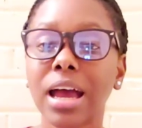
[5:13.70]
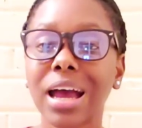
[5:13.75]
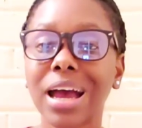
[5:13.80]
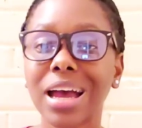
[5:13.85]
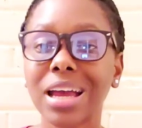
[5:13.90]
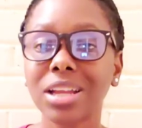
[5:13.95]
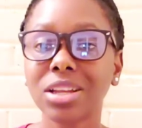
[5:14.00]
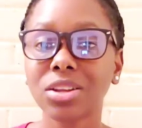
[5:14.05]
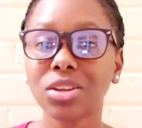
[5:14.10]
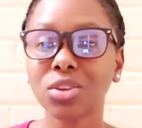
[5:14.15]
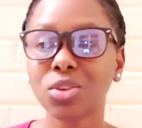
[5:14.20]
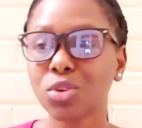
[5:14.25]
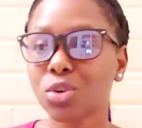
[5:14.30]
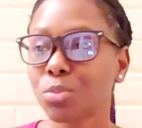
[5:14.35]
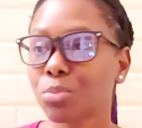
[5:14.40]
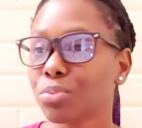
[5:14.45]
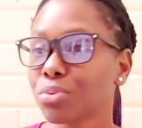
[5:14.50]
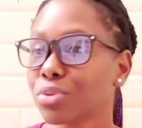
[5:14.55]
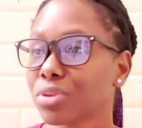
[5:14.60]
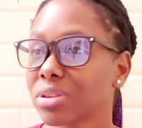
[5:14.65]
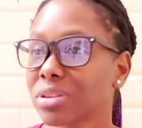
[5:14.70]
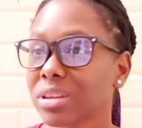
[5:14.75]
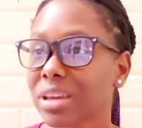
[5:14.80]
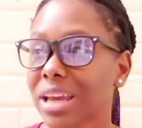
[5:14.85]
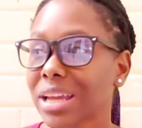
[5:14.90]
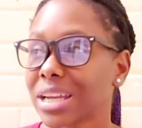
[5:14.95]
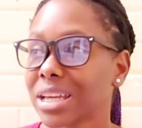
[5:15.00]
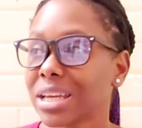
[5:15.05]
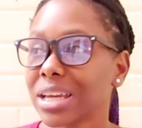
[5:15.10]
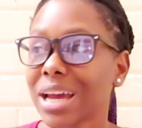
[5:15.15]
And don't put
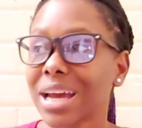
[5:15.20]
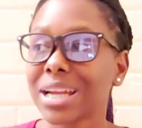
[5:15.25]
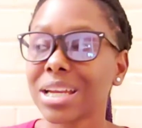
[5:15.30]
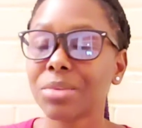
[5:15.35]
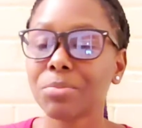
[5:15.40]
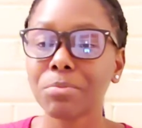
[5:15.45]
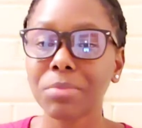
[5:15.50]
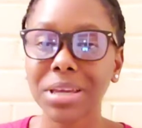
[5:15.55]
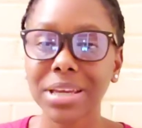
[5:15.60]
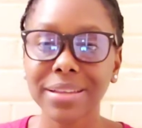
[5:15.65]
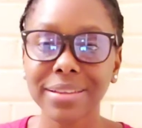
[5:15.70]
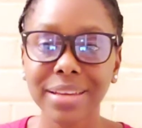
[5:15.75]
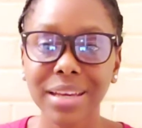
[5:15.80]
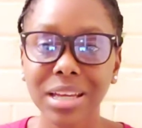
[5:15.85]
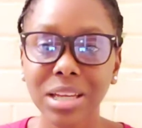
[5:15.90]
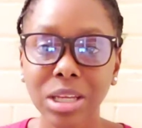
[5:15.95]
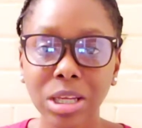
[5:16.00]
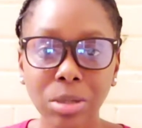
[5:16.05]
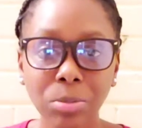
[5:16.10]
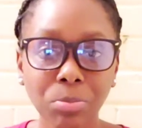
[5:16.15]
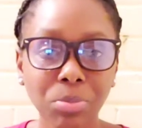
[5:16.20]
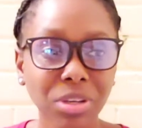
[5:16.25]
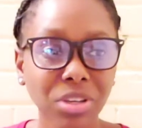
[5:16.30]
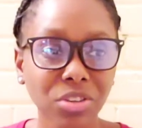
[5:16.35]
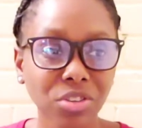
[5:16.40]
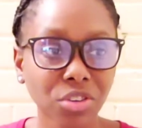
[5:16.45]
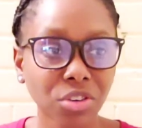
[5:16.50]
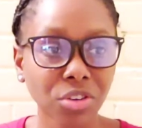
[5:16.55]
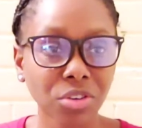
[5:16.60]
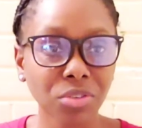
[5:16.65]
any animated
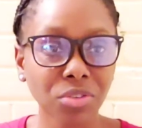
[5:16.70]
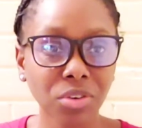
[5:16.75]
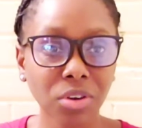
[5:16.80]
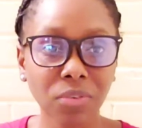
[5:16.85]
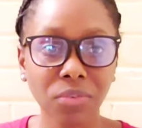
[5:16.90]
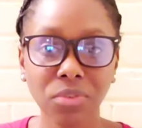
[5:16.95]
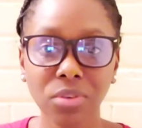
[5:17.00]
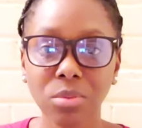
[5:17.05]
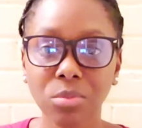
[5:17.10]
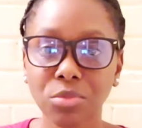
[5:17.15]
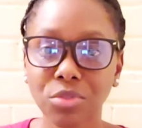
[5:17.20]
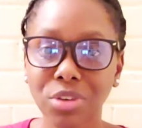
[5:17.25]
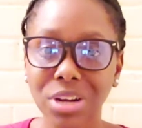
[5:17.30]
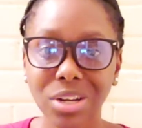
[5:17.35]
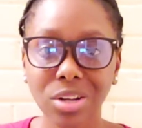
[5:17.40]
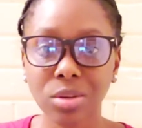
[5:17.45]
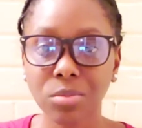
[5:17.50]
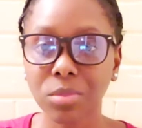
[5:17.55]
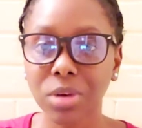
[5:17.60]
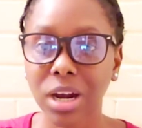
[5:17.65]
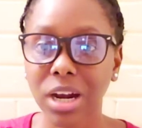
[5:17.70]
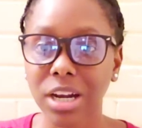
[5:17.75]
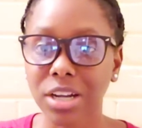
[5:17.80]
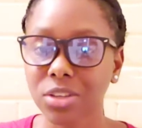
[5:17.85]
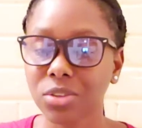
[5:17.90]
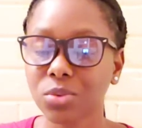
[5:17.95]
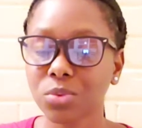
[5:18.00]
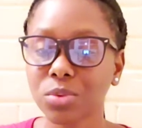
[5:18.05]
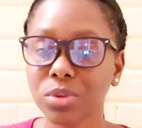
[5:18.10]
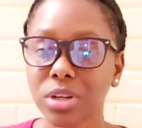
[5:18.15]
pictures of some random
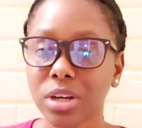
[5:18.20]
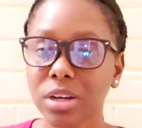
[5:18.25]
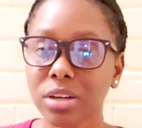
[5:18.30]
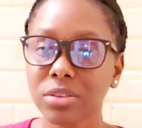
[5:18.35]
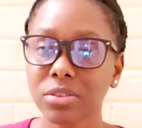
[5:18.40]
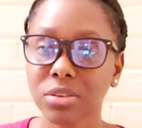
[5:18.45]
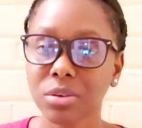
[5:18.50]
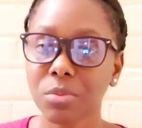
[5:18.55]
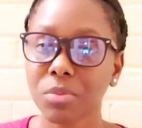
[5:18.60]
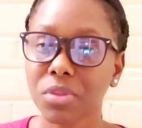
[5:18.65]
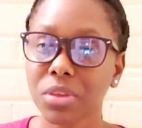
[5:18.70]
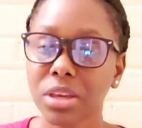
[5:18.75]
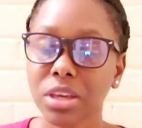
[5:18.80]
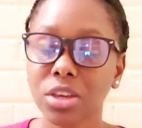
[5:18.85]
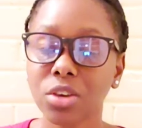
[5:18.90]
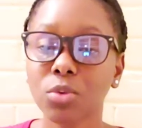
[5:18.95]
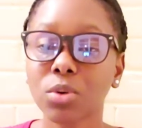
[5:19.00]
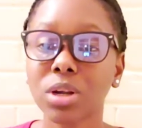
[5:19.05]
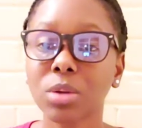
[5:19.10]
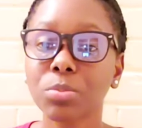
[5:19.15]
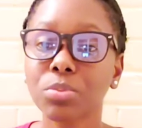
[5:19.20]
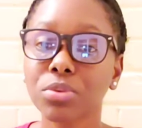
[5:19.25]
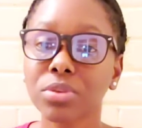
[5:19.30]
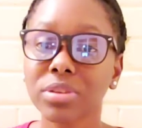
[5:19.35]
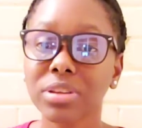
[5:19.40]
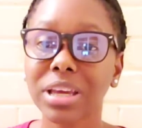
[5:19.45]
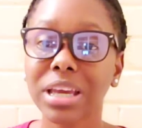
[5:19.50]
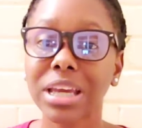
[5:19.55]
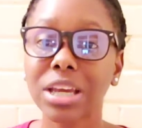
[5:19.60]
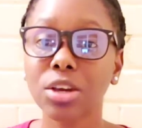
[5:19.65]
cartoon or something. You want to
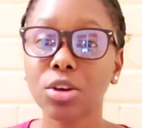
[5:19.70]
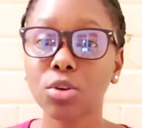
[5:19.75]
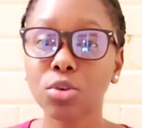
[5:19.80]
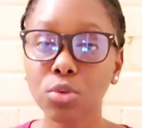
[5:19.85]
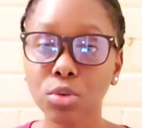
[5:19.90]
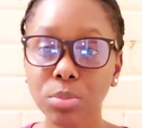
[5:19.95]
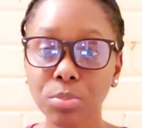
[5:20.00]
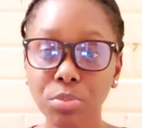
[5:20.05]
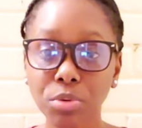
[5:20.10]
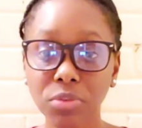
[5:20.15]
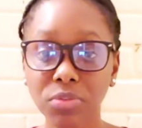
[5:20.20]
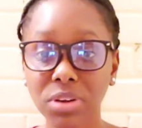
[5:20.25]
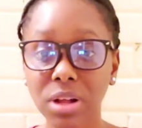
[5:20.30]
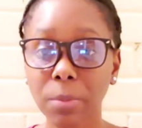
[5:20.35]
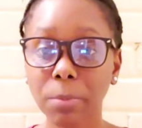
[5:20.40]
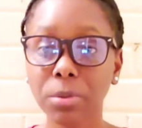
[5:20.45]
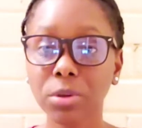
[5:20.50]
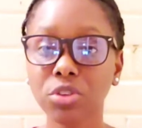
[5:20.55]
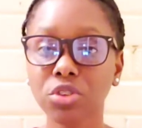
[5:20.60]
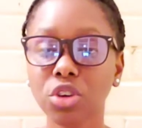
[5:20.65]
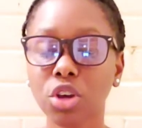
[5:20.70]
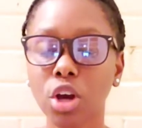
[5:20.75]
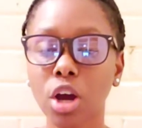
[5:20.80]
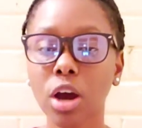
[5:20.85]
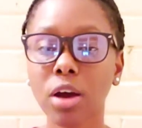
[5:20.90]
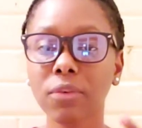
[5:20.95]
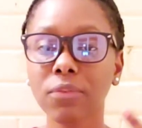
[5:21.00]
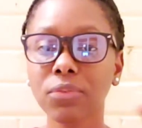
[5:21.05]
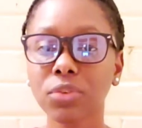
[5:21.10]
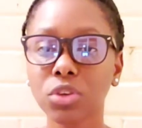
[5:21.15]
put a good profile picture
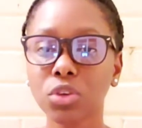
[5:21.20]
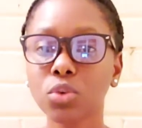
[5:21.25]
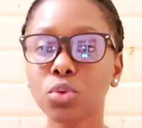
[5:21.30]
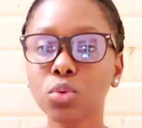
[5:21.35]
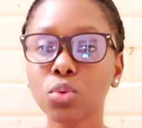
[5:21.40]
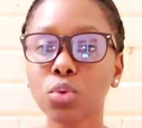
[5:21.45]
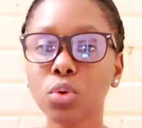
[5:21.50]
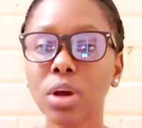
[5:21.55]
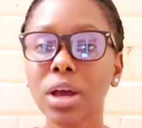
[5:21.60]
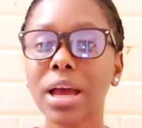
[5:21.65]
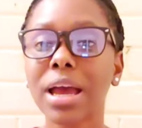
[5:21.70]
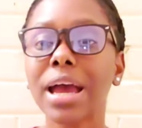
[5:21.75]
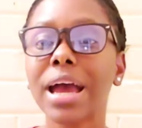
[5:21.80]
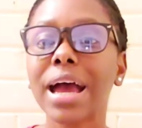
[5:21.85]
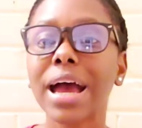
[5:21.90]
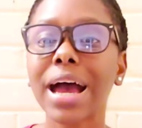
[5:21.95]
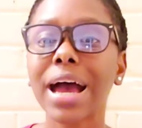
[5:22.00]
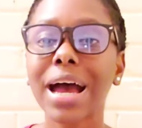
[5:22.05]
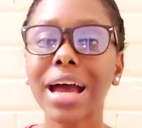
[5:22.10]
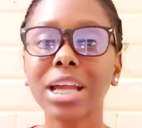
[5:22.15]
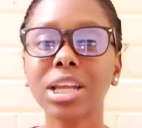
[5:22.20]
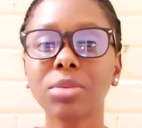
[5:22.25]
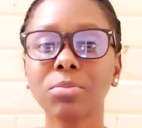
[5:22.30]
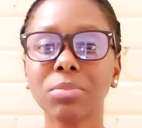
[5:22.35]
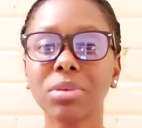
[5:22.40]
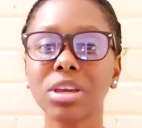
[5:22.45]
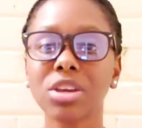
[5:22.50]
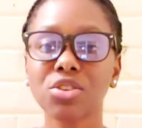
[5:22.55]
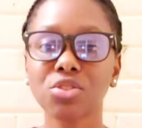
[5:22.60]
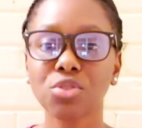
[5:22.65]
of you and
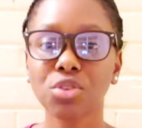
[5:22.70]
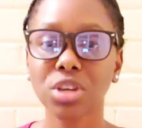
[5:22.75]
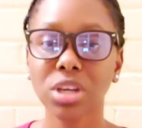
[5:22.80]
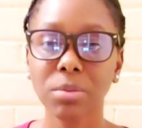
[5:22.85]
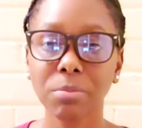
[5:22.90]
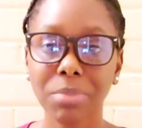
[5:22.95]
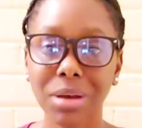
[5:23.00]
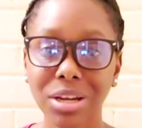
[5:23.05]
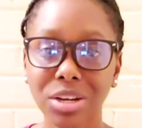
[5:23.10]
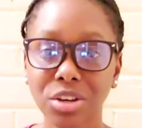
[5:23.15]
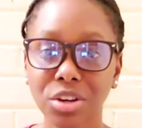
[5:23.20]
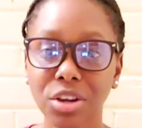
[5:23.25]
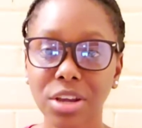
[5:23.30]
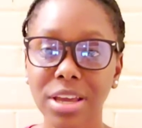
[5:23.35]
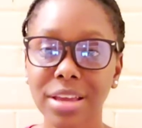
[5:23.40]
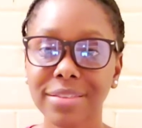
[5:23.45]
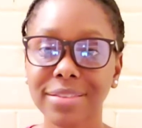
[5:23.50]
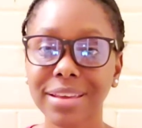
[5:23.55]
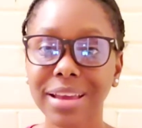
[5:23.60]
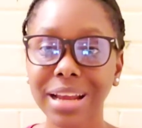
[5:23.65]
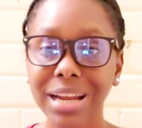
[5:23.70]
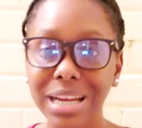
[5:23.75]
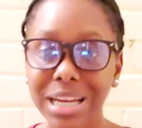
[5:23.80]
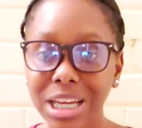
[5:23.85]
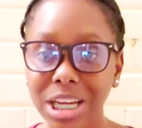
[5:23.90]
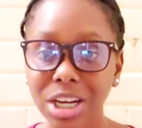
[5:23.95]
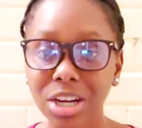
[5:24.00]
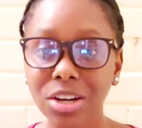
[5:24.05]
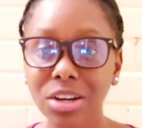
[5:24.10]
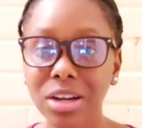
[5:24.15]
make sure your banner is
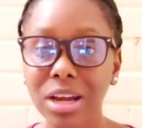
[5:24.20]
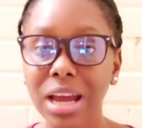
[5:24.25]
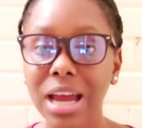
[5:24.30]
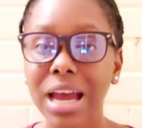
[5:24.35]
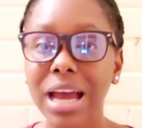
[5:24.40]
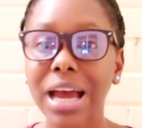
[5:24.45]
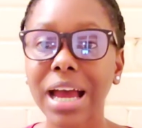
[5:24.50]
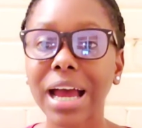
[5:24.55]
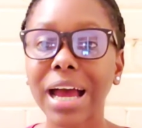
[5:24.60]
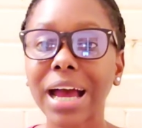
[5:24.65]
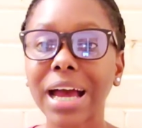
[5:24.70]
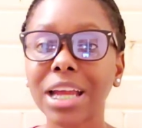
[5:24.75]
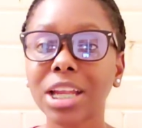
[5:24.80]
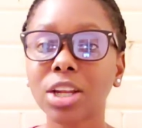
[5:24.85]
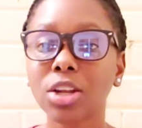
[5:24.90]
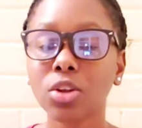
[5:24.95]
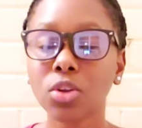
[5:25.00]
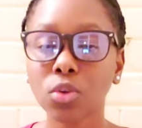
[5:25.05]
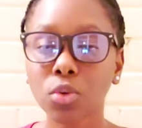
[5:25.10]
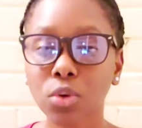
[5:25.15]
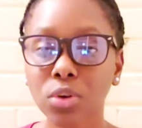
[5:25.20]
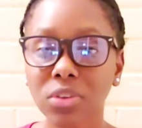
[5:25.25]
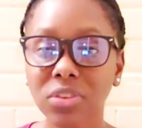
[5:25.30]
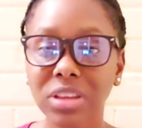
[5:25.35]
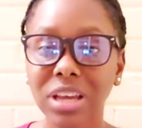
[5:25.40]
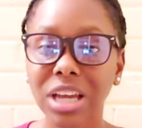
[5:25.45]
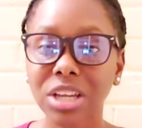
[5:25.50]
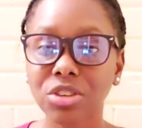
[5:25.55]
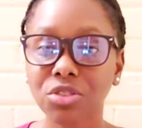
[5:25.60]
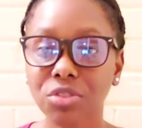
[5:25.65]
clear and
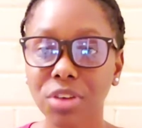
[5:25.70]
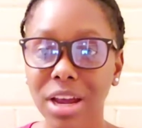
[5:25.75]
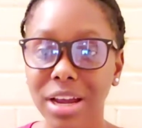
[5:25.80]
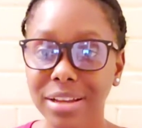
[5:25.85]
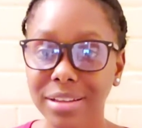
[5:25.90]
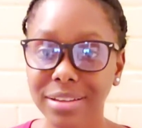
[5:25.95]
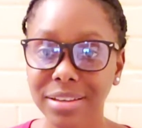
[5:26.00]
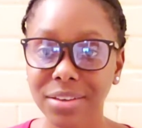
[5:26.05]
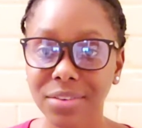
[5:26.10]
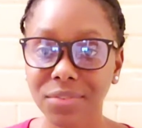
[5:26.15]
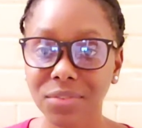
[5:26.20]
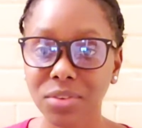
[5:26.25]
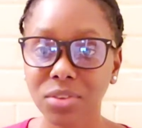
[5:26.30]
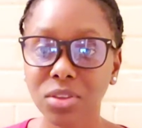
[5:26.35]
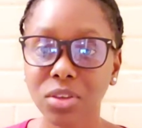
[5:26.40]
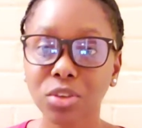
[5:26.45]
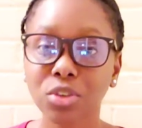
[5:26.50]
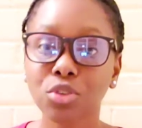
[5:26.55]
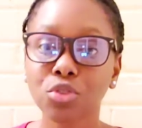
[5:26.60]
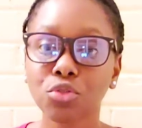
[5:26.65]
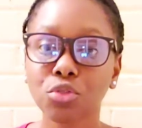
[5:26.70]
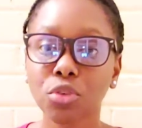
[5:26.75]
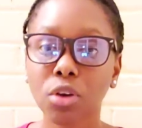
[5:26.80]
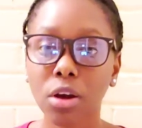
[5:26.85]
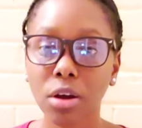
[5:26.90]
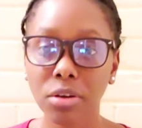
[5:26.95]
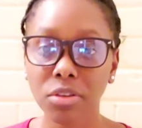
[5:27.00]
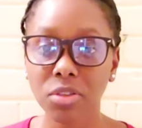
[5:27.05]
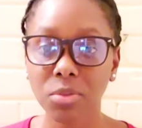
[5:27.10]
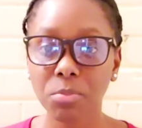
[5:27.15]
looks attractive, so it
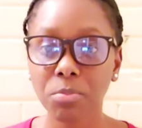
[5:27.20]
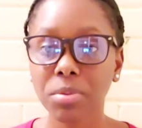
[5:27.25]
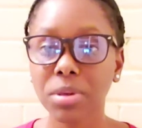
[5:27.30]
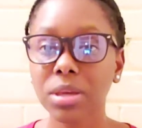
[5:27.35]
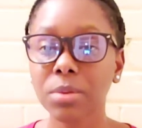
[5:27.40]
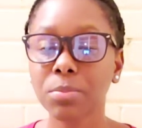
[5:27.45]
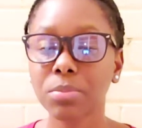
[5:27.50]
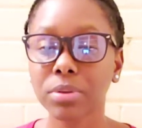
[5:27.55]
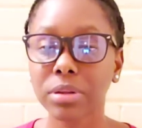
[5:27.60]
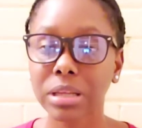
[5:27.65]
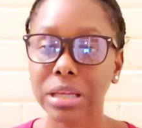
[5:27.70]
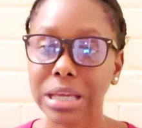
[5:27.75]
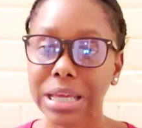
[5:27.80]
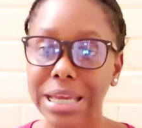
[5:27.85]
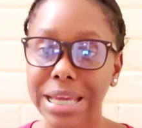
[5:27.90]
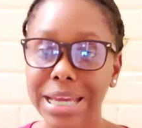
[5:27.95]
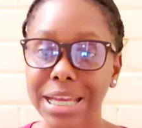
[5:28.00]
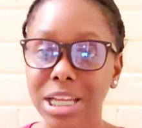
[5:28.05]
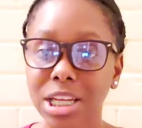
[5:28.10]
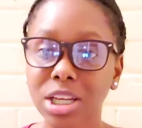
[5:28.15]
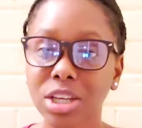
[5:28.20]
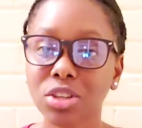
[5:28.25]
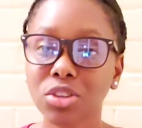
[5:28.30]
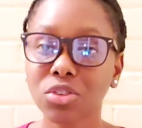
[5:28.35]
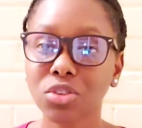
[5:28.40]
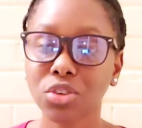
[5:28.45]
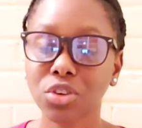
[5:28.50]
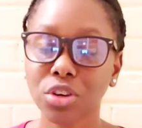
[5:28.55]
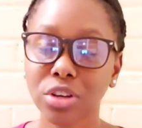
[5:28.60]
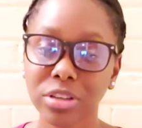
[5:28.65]
draws people
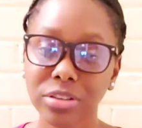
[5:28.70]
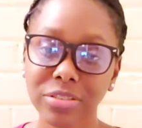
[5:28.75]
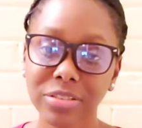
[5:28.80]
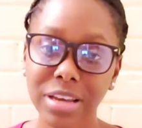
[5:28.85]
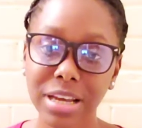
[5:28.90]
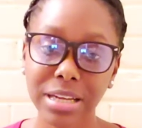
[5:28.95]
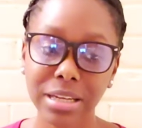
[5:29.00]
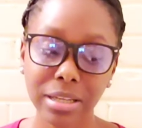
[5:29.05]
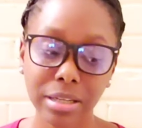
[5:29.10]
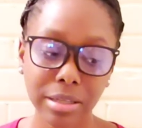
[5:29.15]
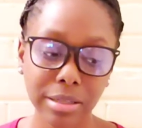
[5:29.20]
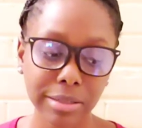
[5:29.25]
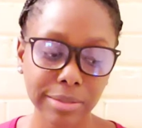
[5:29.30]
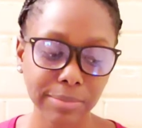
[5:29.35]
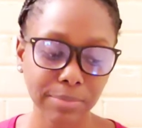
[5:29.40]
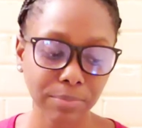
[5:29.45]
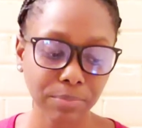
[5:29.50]
into your channel.